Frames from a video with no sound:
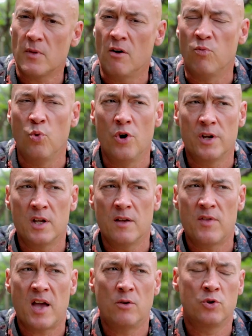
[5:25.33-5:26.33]
of working
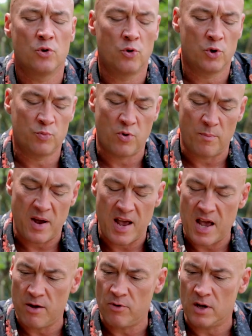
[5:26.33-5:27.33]
in the outdoors,
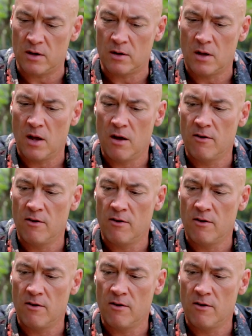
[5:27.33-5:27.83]
preparing